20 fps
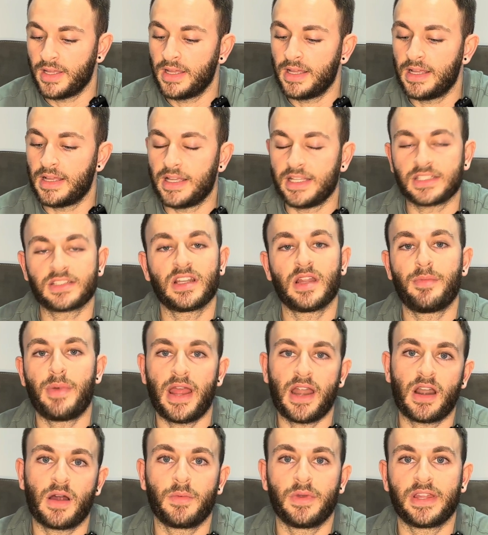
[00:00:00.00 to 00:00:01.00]
It's going to
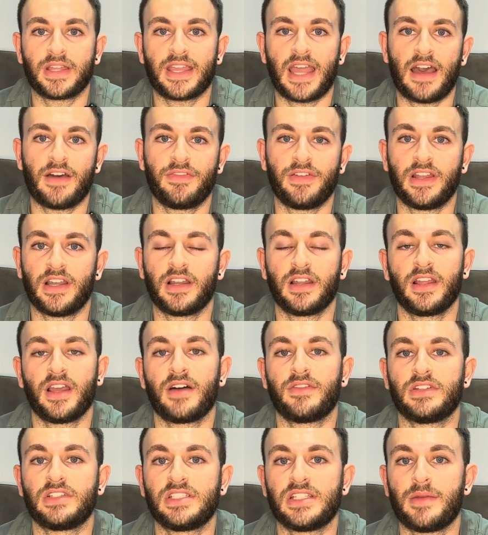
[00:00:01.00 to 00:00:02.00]
pair up with the caffeine and the
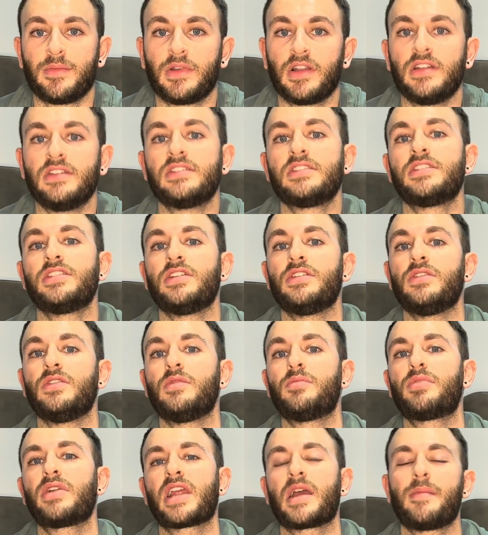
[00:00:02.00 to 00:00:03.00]
other stimulants
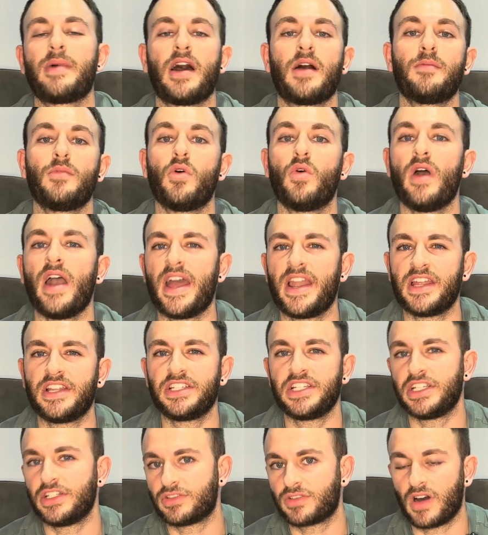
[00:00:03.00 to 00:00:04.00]
to bring about more
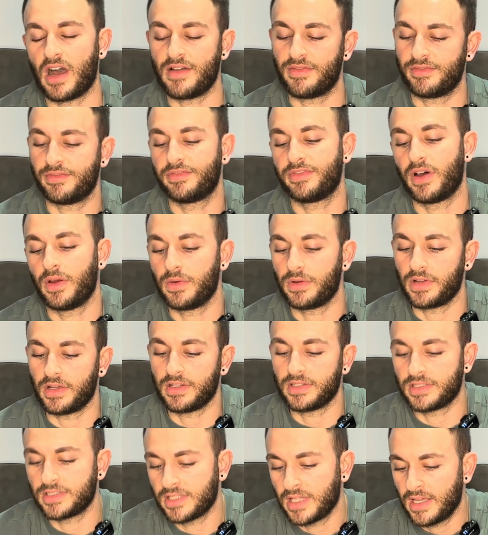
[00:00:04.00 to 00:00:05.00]
energy, drive and
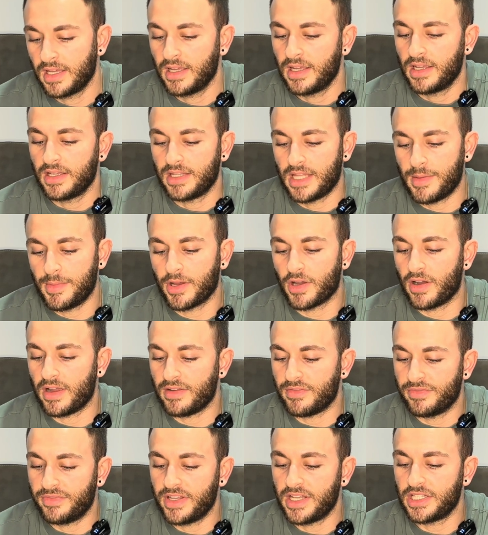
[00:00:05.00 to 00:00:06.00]
focus. Then we've got
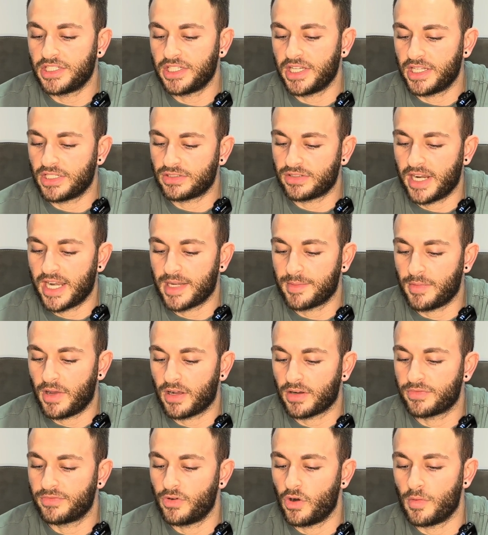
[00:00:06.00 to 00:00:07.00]
Infinergy, a
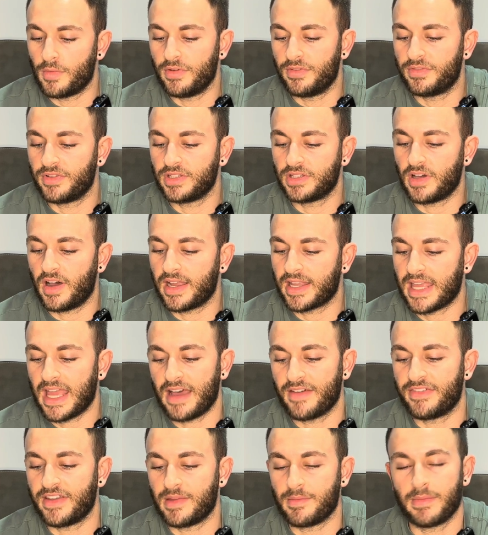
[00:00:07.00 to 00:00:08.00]
trademark form of
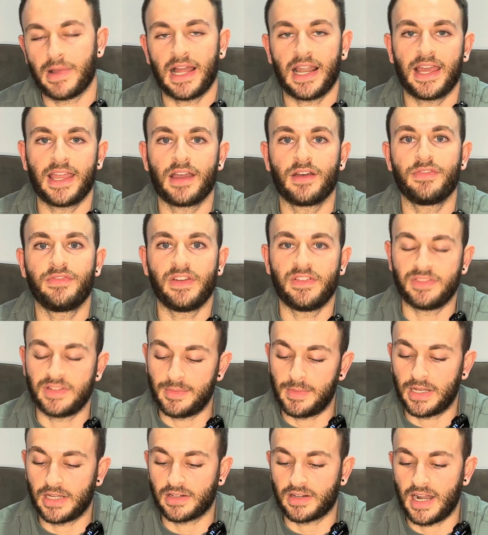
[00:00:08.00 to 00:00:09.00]
dicaffeine malate at 50
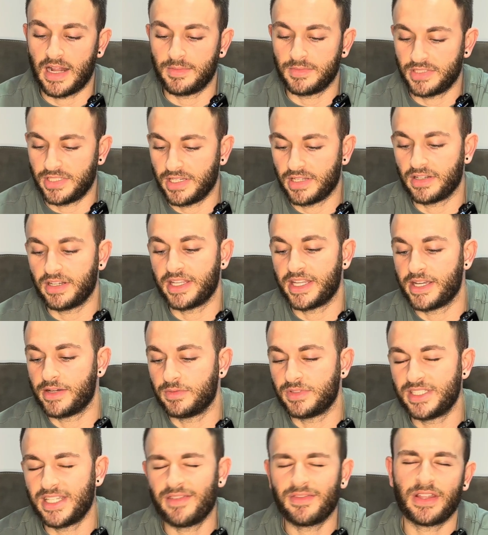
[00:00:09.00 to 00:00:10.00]
milligrams. So you're going to
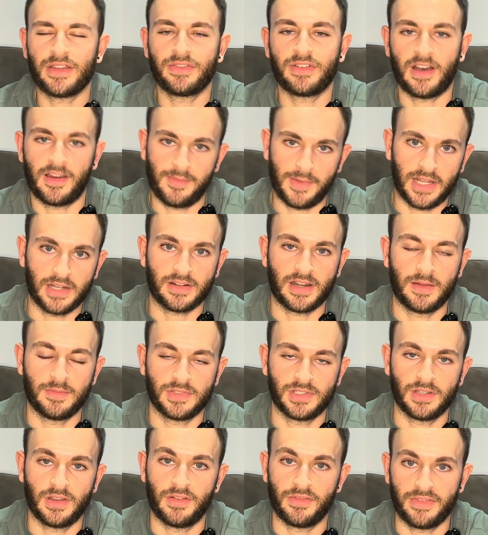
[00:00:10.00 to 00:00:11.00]
yield 75
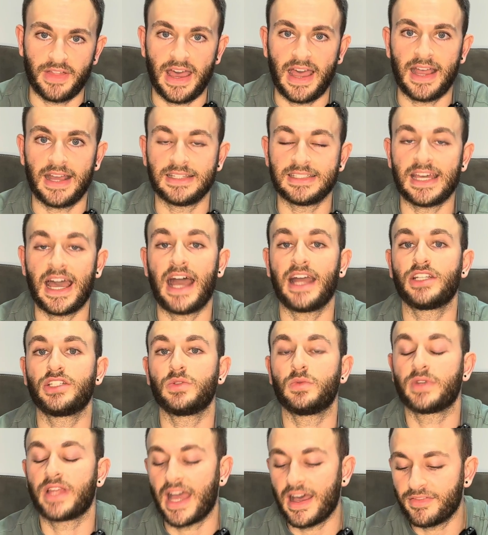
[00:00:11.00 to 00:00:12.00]
milligrams of that as
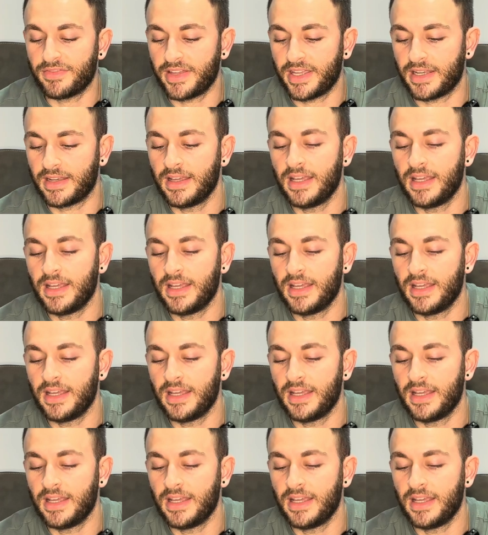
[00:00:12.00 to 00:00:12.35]
actual caffeine.